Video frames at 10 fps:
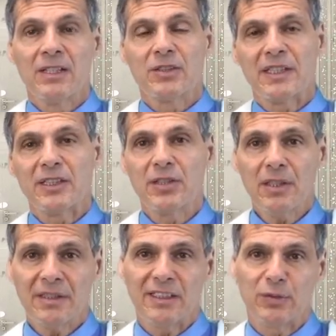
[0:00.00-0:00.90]
So they
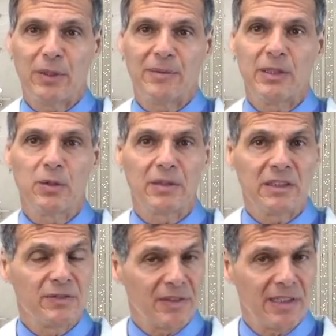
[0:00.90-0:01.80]
took these women who were in
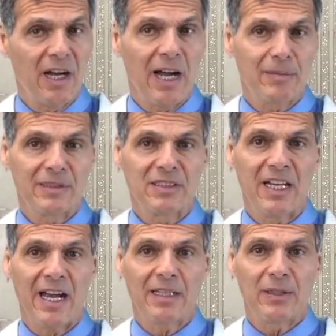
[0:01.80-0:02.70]
this very high-risk
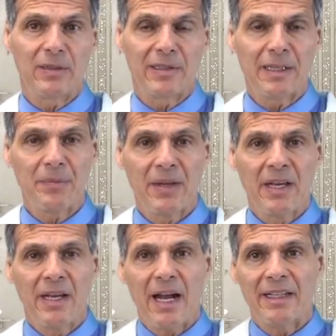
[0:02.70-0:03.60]
category,
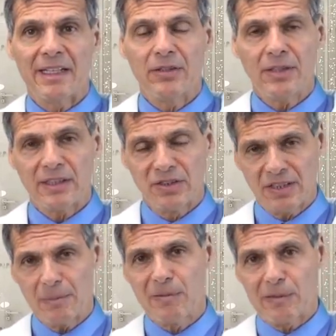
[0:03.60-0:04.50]
and they took a
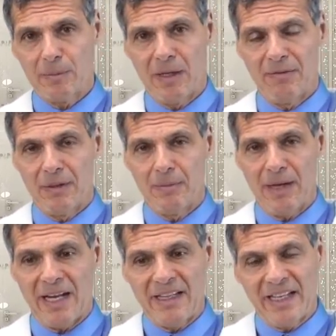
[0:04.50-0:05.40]
subgroup of them,
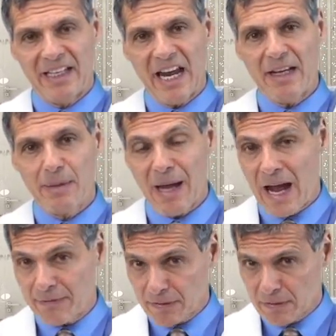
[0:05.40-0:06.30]
and they gave them
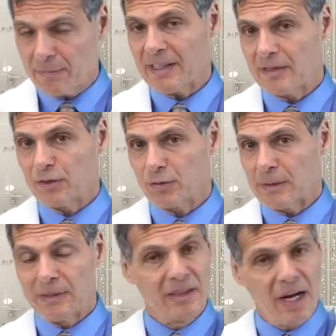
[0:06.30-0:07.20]
after their medical
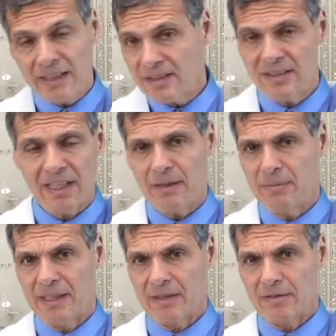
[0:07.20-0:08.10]
treatment, not instead of
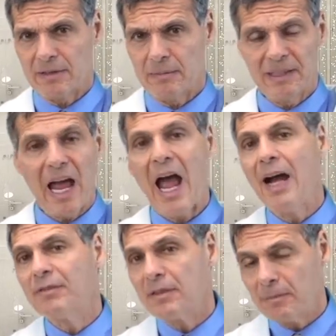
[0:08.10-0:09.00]
medical treatment,
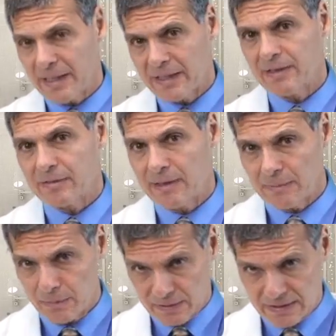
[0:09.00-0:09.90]
after the medical
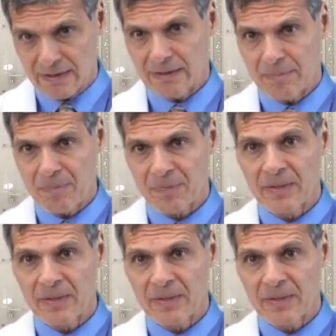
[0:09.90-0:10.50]
treatment was done,